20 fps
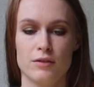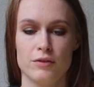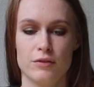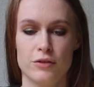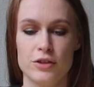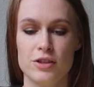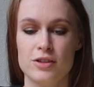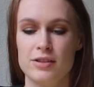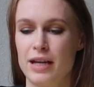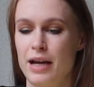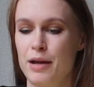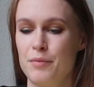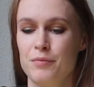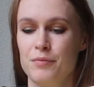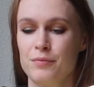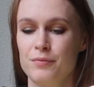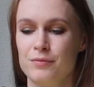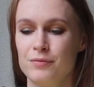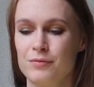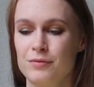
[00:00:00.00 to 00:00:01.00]
First time
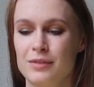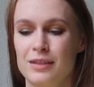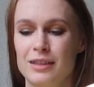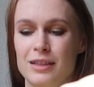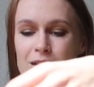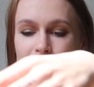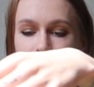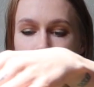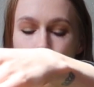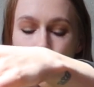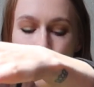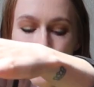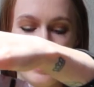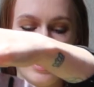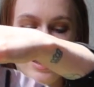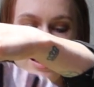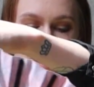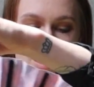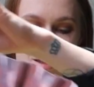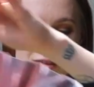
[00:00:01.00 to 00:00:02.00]

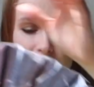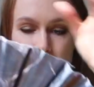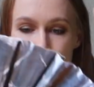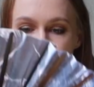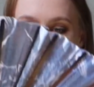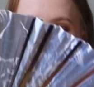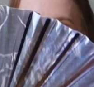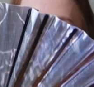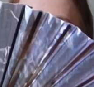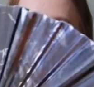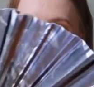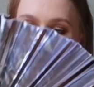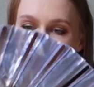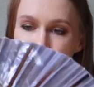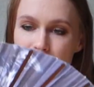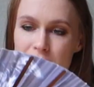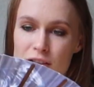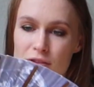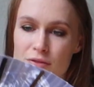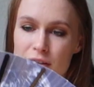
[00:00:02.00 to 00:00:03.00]
opening these is always so
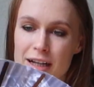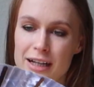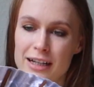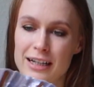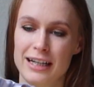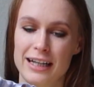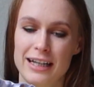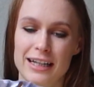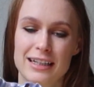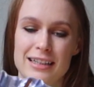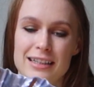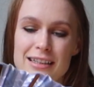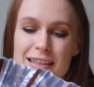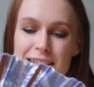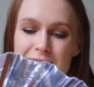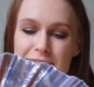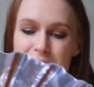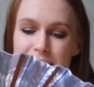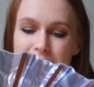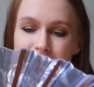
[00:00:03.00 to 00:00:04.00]
satisfying, like
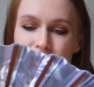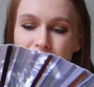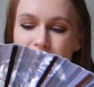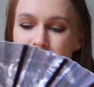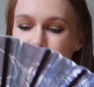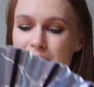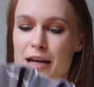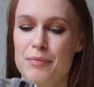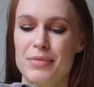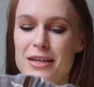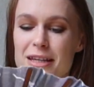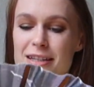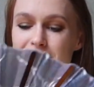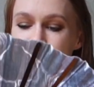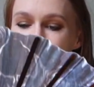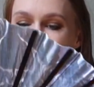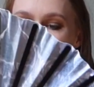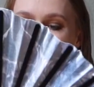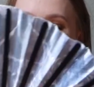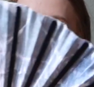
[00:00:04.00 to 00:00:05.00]
the little
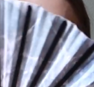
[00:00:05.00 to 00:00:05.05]
snappies.